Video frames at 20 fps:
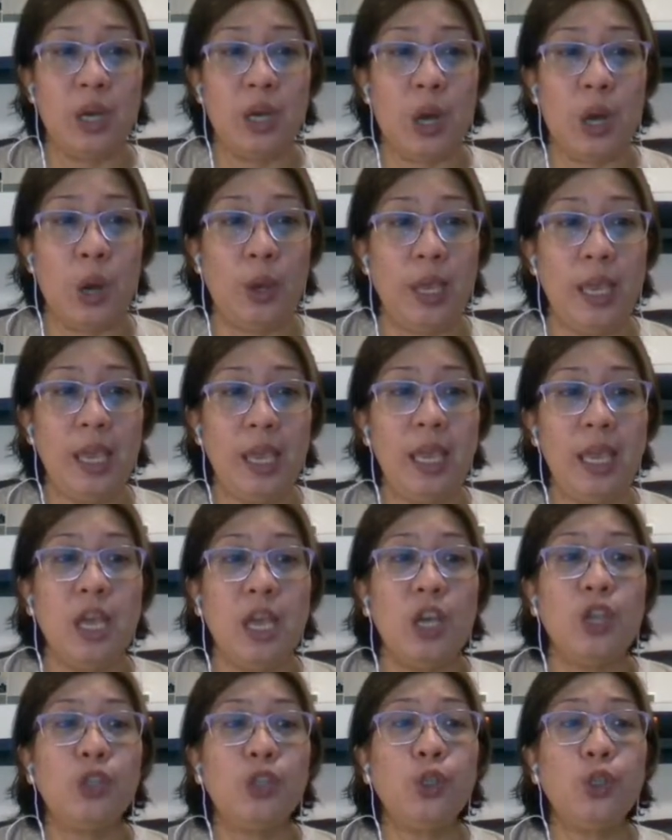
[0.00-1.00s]
Okay?
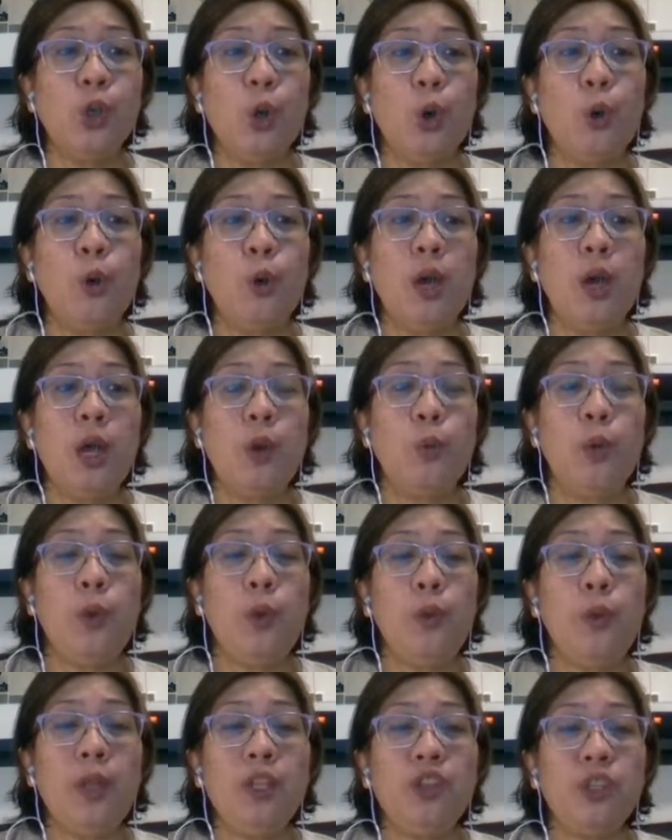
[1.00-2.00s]
So, we
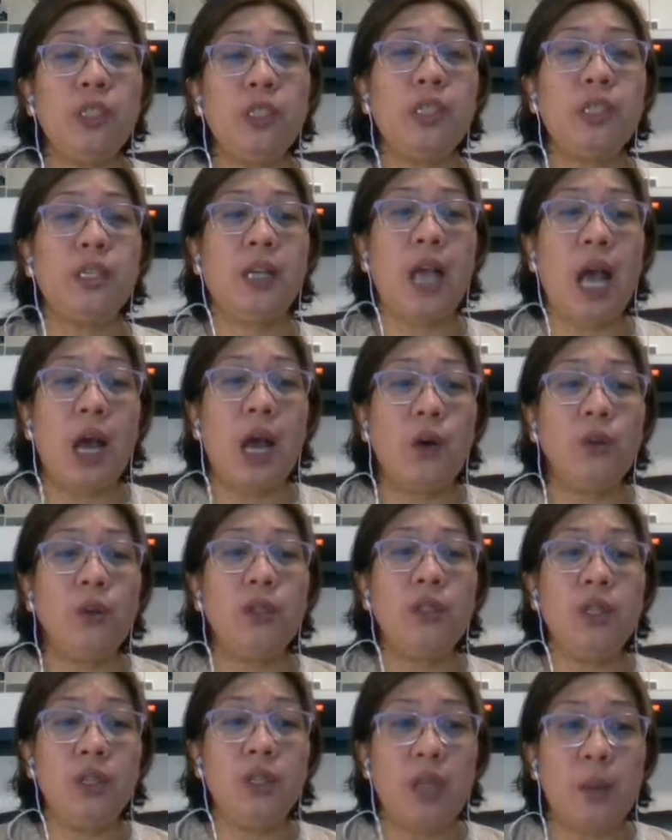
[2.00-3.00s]
will just
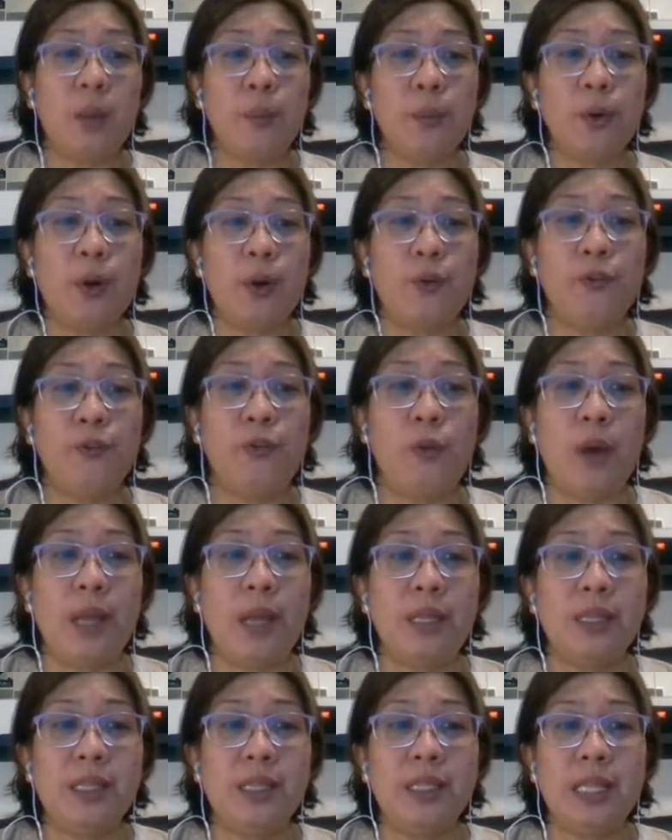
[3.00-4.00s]
count the number of
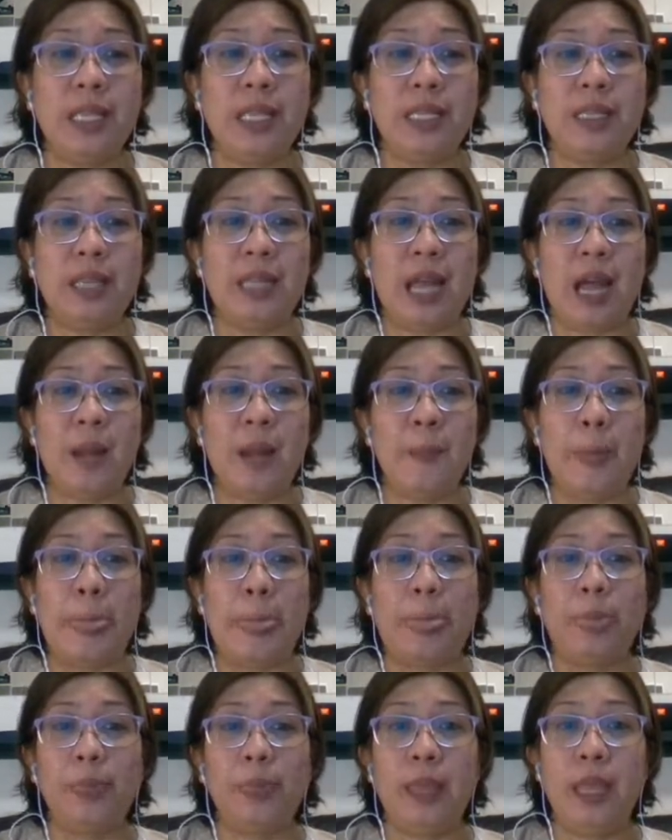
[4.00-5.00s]
ones in
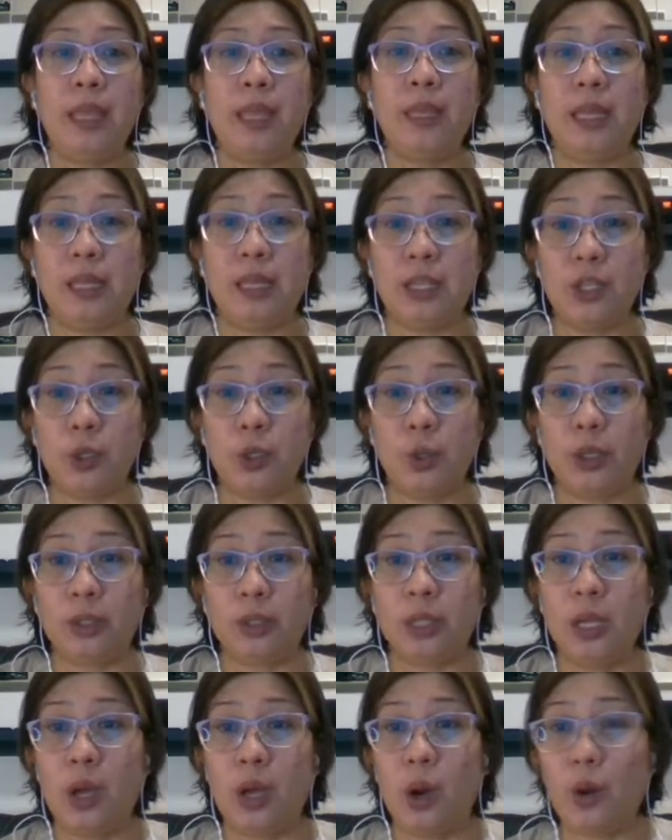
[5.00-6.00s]
the result.
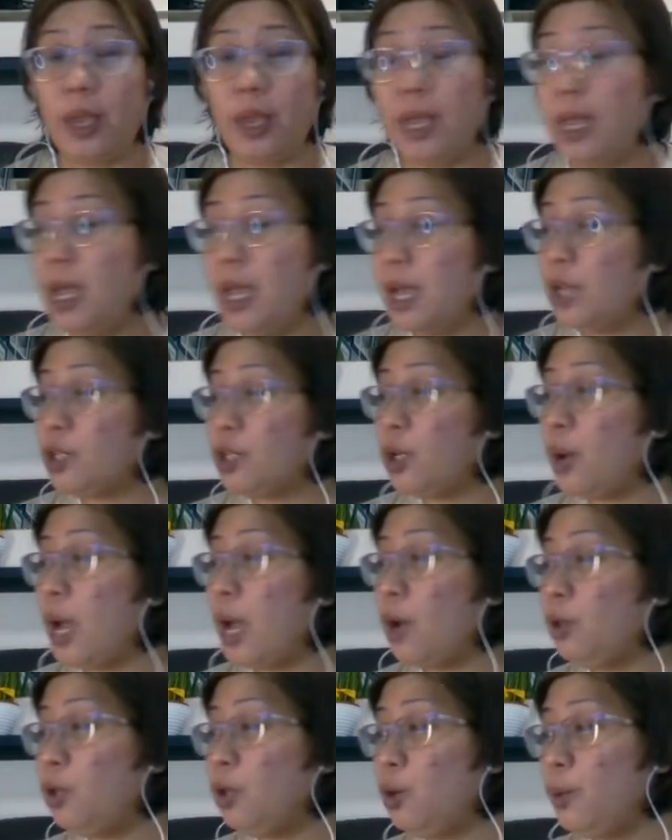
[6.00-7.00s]
Okay? So,
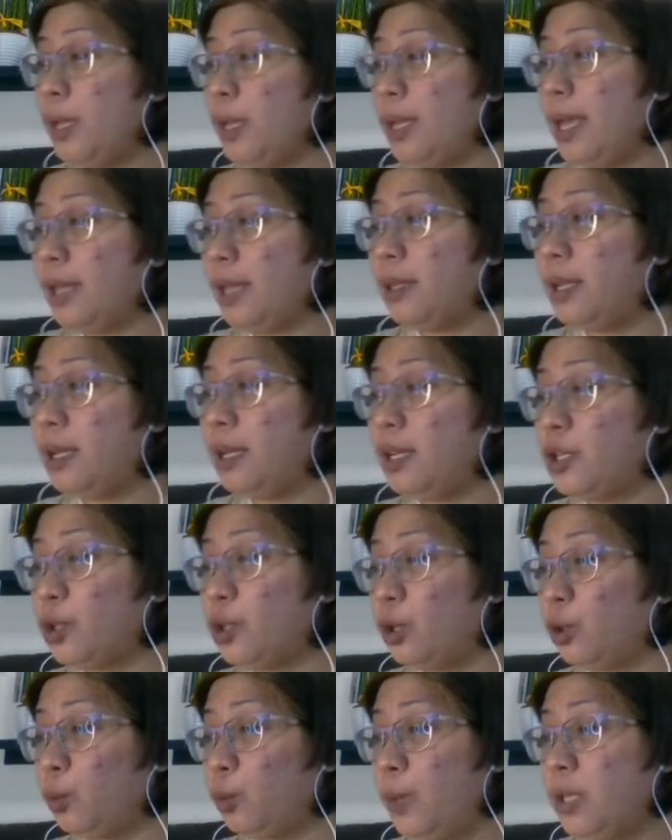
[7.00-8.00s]
how do we get the
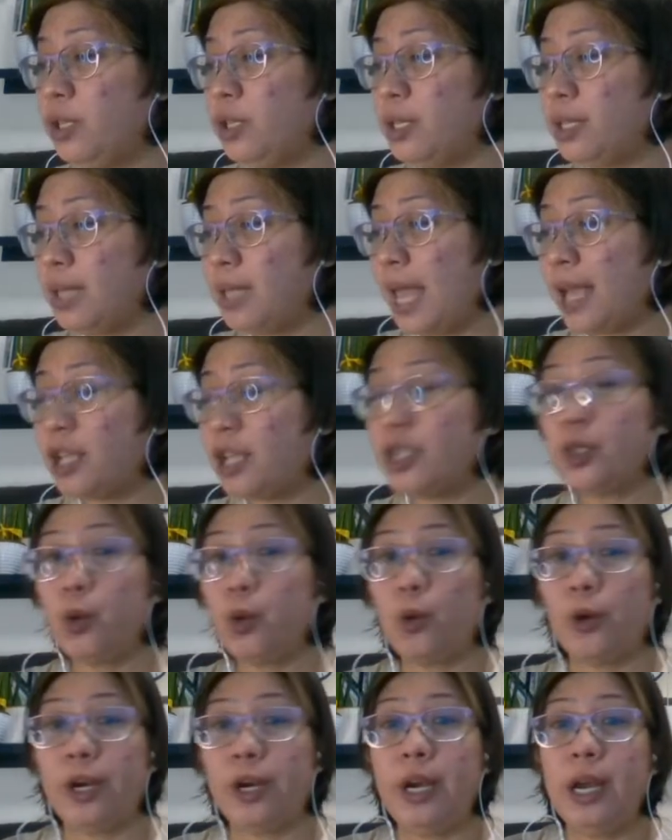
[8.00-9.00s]
result? We just
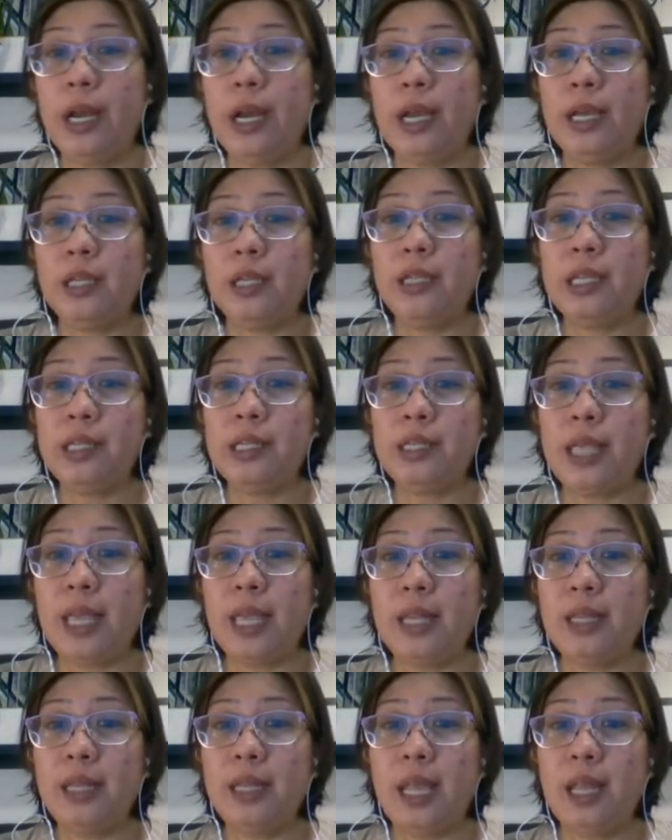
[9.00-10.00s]
XOR the
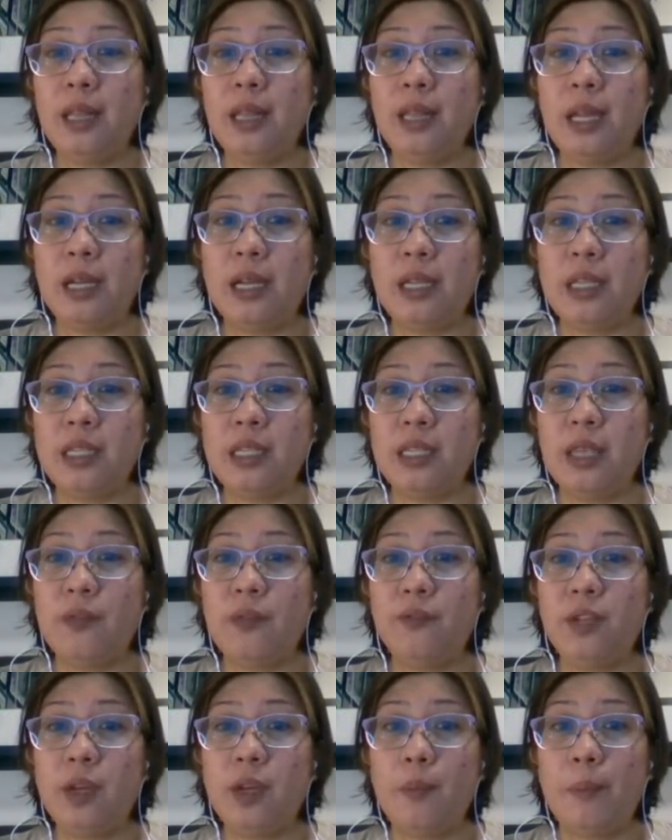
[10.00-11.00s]
sent and the
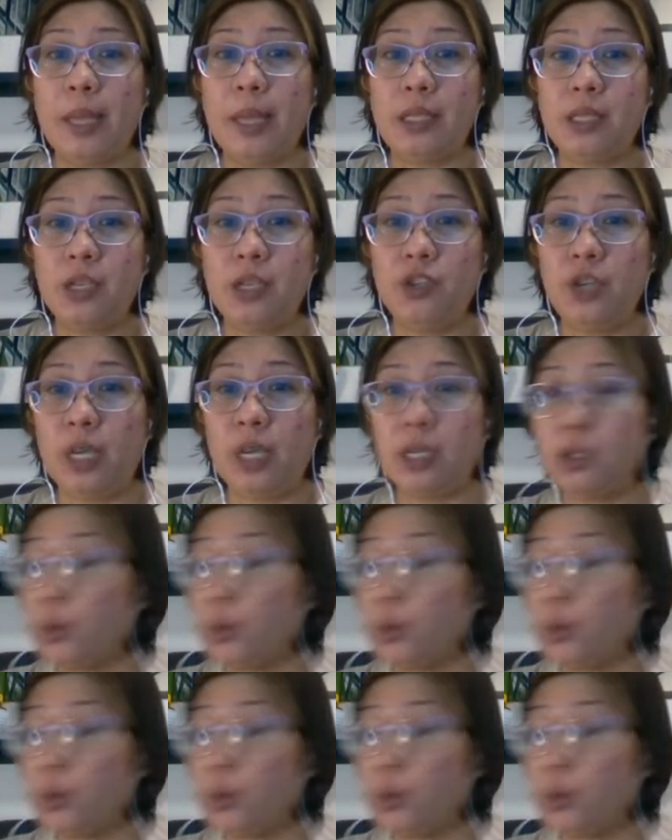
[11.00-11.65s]
received messages.